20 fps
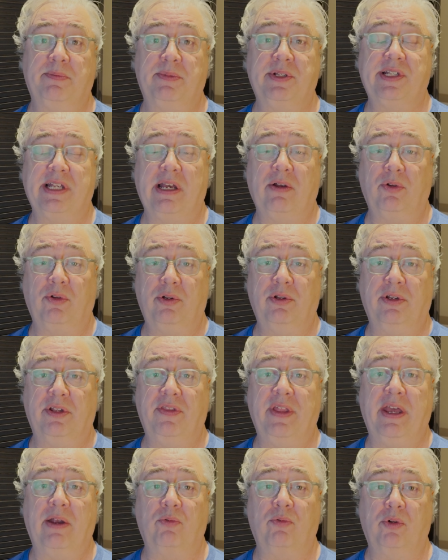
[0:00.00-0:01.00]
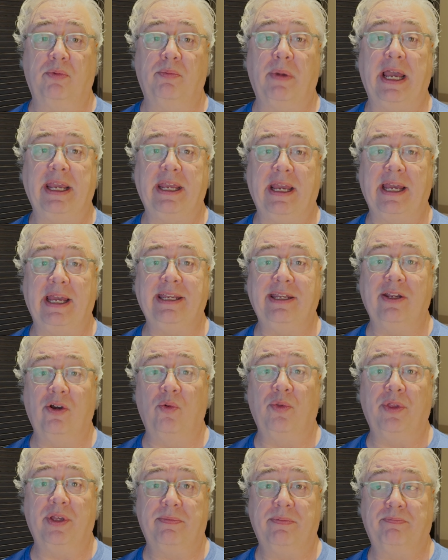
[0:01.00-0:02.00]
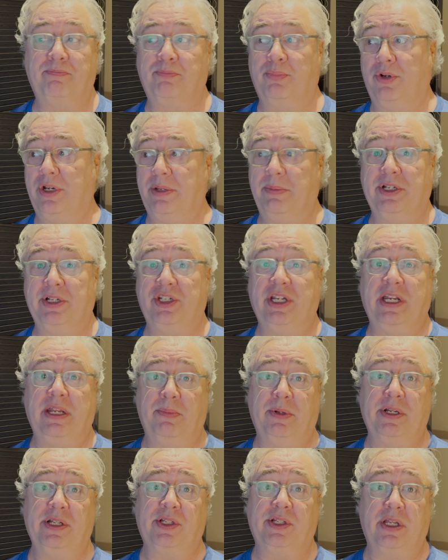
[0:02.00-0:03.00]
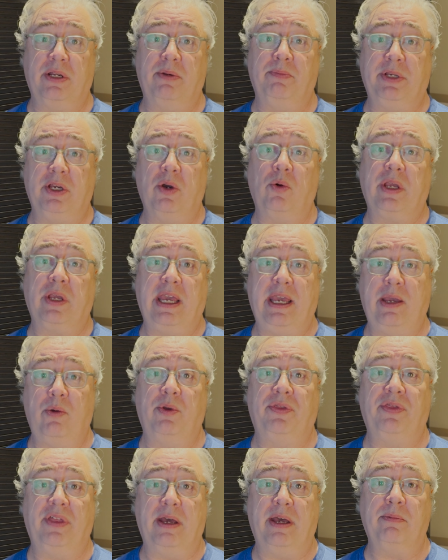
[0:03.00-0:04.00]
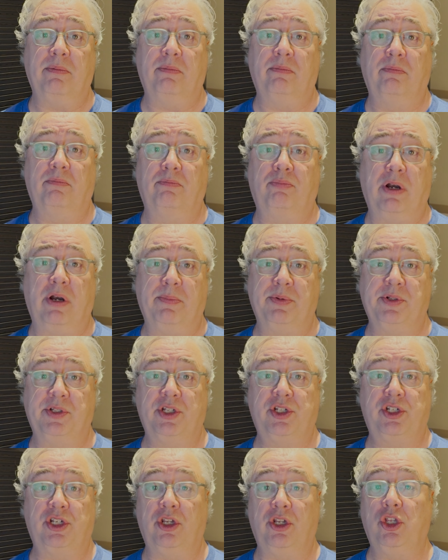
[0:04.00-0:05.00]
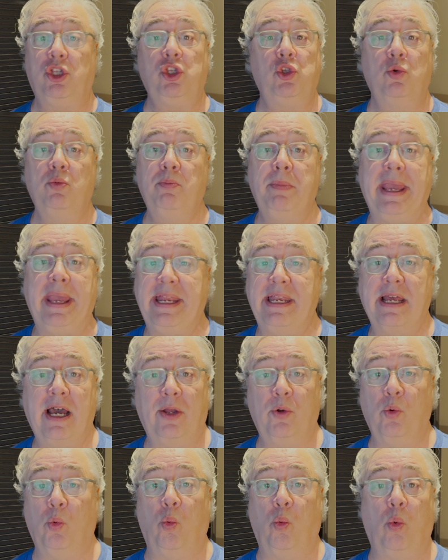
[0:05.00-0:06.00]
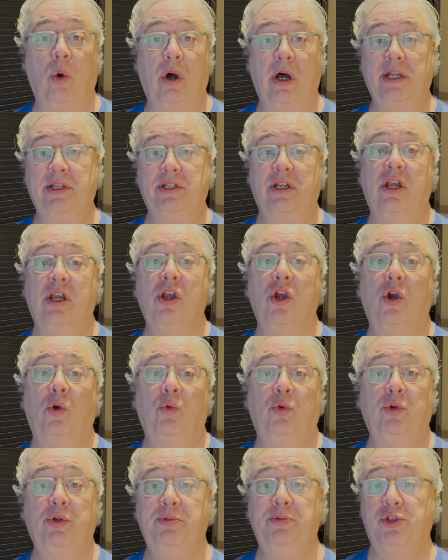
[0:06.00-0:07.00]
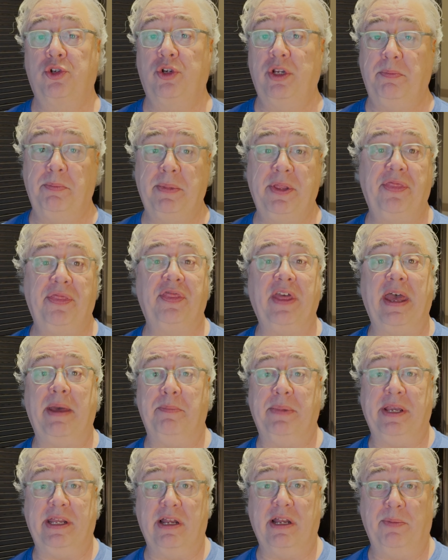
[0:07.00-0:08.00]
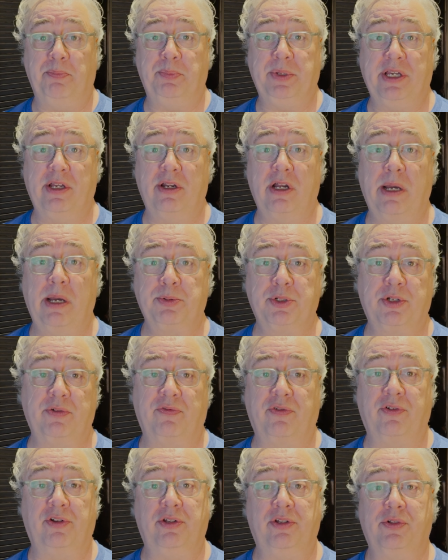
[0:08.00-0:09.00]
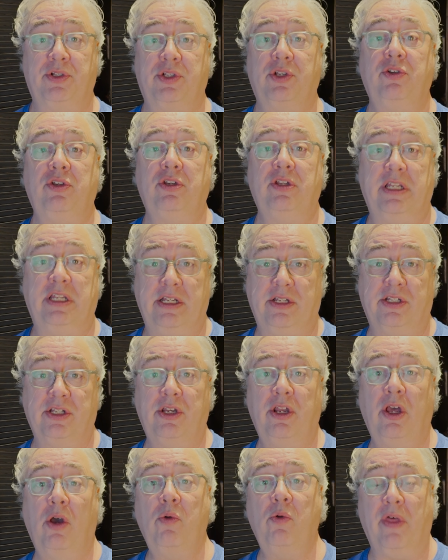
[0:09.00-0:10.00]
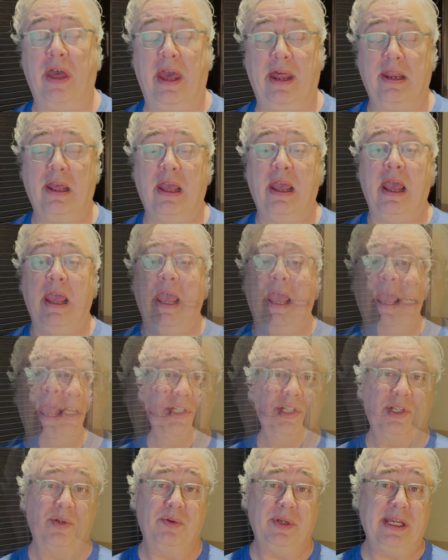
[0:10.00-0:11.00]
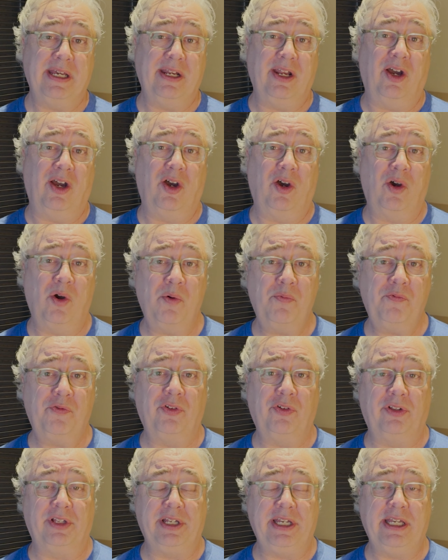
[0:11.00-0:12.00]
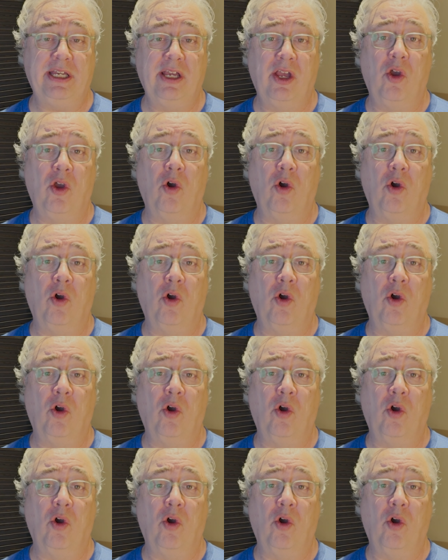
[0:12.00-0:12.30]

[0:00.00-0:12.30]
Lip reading: to sound good in that room, I know that pretty much anybody's going to be okay with that proposition. You may not want room treatment. That may not be an option for you. So you need to know that. So again, hopefully